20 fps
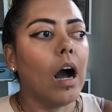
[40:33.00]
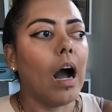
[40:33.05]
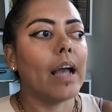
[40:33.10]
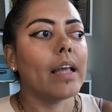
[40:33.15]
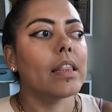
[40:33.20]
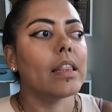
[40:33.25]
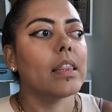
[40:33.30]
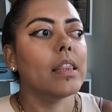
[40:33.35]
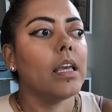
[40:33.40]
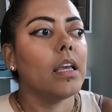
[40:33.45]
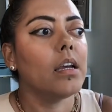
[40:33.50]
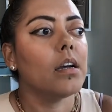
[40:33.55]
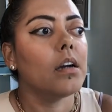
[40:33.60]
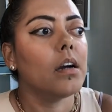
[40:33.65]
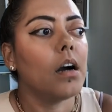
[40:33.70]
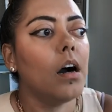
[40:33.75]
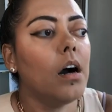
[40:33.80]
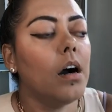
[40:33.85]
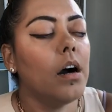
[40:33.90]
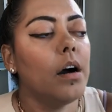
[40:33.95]
I think,
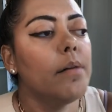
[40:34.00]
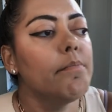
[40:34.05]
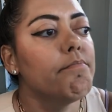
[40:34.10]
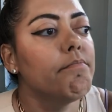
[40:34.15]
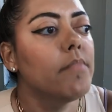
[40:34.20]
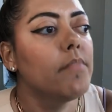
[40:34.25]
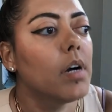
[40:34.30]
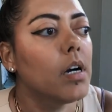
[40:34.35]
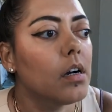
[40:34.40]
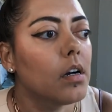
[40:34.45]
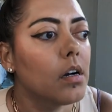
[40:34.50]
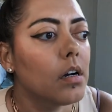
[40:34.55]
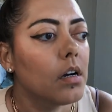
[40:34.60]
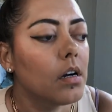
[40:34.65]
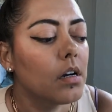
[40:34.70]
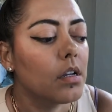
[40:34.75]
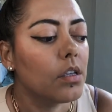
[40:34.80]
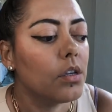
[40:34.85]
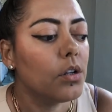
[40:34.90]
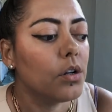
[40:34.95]
um,
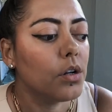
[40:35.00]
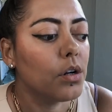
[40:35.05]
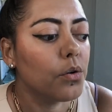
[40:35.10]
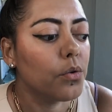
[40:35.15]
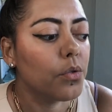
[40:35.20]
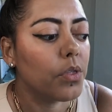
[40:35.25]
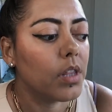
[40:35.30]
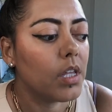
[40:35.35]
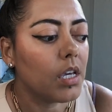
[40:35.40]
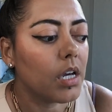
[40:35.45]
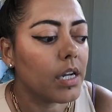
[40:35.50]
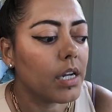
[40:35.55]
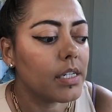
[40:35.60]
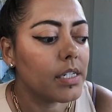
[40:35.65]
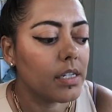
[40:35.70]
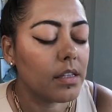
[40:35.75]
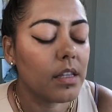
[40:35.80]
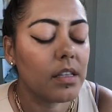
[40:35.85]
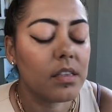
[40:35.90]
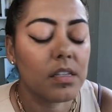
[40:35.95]
you know, the
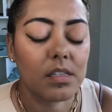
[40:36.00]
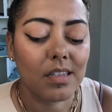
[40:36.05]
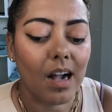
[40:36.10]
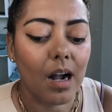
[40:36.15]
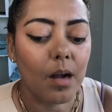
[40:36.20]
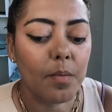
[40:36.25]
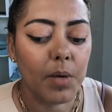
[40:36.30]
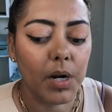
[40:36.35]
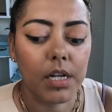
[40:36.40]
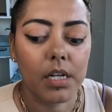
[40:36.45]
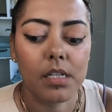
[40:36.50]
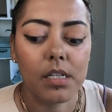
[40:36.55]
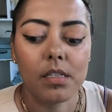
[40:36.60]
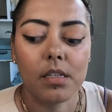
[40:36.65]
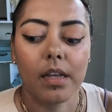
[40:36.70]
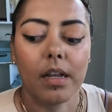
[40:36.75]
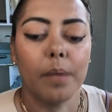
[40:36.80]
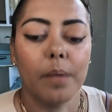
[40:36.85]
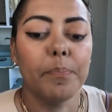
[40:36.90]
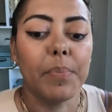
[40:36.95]
idea that the stock market is
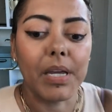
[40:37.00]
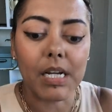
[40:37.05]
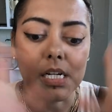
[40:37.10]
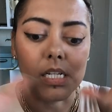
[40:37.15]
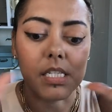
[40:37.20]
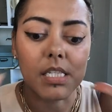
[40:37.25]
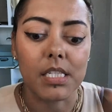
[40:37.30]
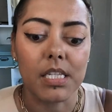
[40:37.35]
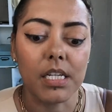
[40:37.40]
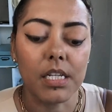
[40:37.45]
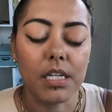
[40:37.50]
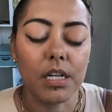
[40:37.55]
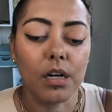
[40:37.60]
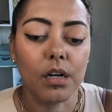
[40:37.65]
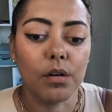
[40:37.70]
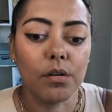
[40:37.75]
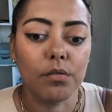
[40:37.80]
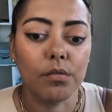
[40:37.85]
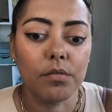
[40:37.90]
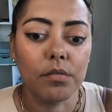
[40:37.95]
like a big
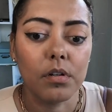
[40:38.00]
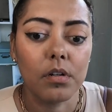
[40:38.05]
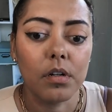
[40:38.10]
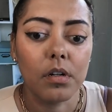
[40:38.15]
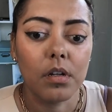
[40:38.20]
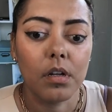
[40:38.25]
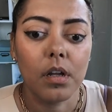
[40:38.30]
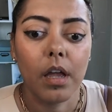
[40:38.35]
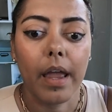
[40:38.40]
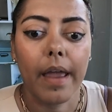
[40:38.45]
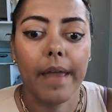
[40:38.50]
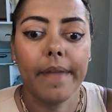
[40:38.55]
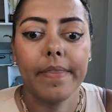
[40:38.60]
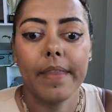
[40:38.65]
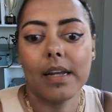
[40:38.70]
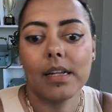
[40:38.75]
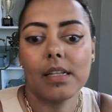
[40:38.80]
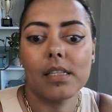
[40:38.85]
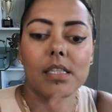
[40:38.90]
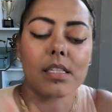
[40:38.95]
casino and
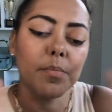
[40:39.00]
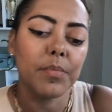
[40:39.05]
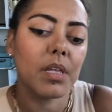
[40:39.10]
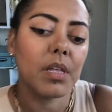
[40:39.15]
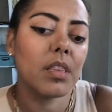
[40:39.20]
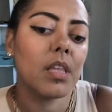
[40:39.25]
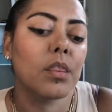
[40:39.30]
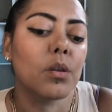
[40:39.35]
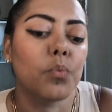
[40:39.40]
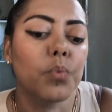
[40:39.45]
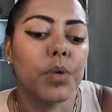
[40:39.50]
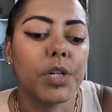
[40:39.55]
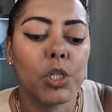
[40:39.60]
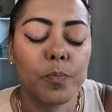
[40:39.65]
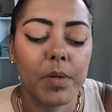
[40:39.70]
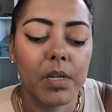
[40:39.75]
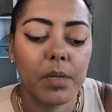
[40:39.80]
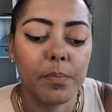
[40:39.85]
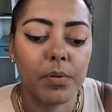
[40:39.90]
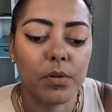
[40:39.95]
that it's something that the rich
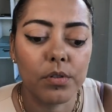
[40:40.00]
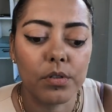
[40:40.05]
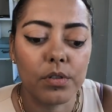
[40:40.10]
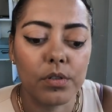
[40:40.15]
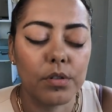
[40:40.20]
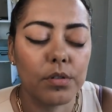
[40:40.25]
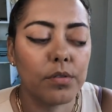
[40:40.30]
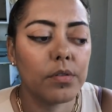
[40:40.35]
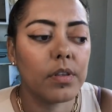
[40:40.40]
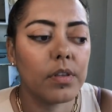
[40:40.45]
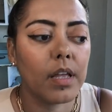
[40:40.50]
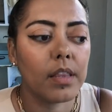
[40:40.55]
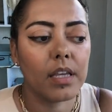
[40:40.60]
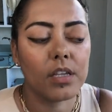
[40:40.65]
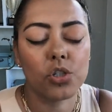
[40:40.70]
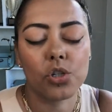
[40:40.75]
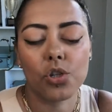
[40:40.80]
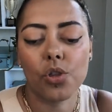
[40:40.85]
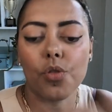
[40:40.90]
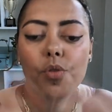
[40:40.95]
people do, that they
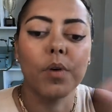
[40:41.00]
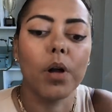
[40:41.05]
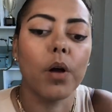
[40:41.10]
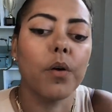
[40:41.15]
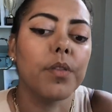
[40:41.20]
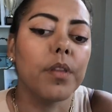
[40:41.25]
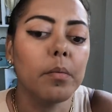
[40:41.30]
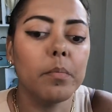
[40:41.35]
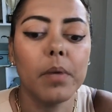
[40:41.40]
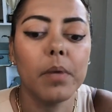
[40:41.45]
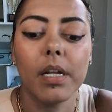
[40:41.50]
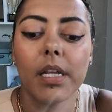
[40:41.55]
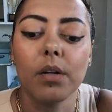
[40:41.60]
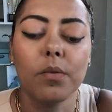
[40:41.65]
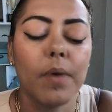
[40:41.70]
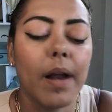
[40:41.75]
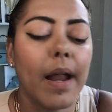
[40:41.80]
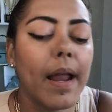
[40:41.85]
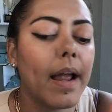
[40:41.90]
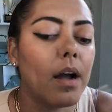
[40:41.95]
just throw their money
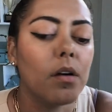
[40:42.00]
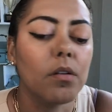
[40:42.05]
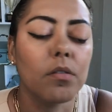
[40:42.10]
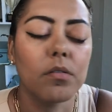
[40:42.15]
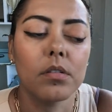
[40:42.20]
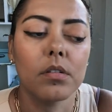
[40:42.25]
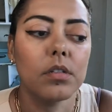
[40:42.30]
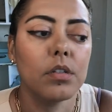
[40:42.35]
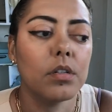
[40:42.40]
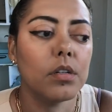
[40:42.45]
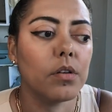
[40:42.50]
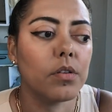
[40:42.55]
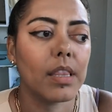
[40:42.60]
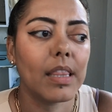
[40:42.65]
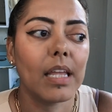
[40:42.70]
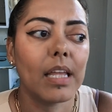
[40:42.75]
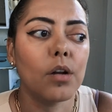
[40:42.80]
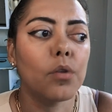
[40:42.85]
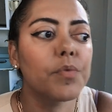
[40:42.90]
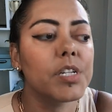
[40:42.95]
around, you know, that
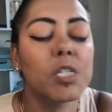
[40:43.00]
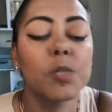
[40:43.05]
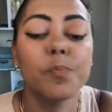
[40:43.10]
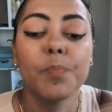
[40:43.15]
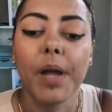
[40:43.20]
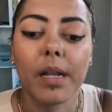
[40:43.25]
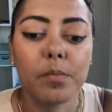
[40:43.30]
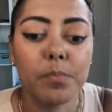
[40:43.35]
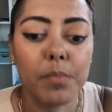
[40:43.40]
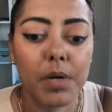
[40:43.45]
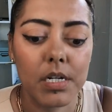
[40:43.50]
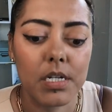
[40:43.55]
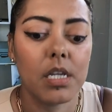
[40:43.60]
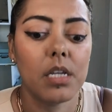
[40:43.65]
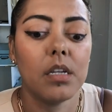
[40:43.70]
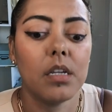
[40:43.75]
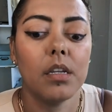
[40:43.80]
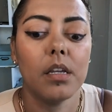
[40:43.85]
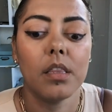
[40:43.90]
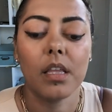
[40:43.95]
they don't respect
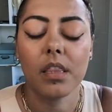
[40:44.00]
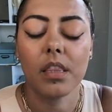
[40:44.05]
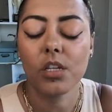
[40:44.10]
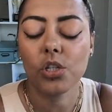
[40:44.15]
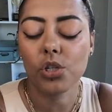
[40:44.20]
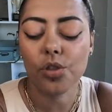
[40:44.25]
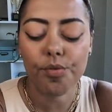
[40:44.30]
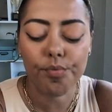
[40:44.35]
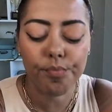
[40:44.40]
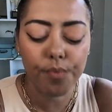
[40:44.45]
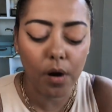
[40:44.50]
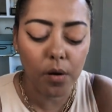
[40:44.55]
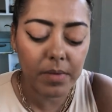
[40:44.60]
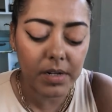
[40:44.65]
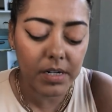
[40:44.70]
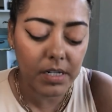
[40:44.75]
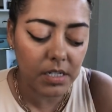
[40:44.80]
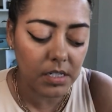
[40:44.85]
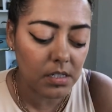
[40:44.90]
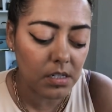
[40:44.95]
money and that they just throw
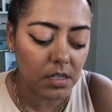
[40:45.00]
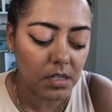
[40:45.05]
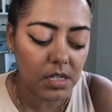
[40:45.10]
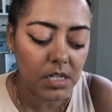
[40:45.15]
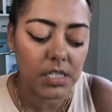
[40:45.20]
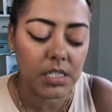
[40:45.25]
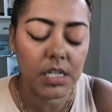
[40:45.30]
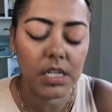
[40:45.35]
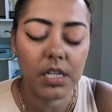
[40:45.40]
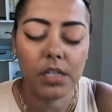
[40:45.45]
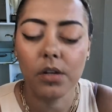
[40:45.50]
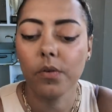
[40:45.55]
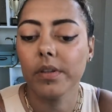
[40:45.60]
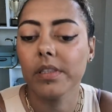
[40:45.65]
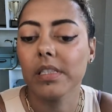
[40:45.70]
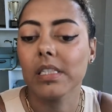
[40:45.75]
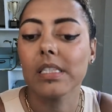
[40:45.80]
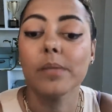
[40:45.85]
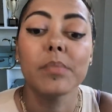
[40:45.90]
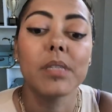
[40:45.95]
money into the casino
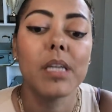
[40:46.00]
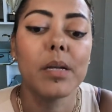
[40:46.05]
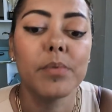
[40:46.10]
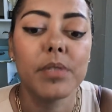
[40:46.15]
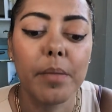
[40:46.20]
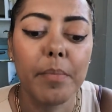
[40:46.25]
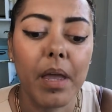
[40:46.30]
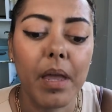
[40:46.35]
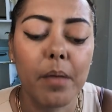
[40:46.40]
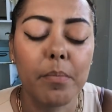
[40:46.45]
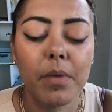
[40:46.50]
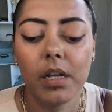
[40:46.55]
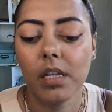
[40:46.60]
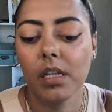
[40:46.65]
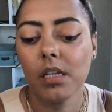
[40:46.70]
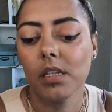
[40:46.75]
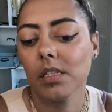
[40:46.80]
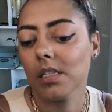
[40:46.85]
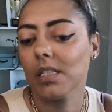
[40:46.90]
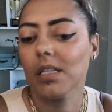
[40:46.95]
and sometimes they make
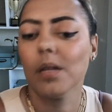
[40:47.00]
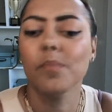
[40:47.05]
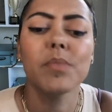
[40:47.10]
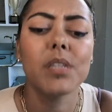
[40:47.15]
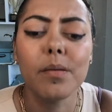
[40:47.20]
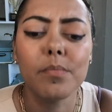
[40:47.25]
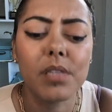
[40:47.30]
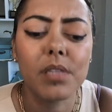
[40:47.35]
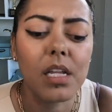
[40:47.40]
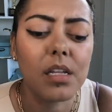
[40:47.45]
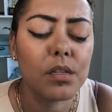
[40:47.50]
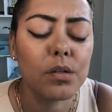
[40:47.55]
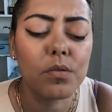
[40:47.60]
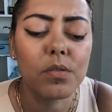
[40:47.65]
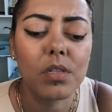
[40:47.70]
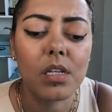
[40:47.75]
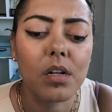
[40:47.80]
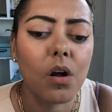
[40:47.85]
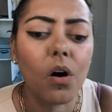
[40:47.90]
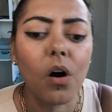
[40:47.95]
money and sometimes they
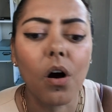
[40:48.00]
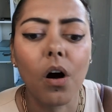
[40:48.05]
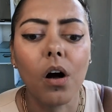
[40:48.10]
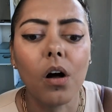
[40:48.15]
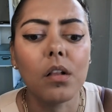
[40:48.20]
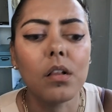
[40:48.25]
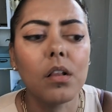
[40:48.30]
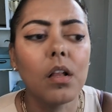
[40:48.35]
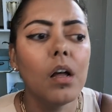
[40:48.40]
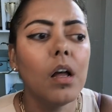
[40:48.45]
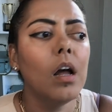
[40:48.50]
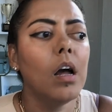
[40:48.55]
lose it all.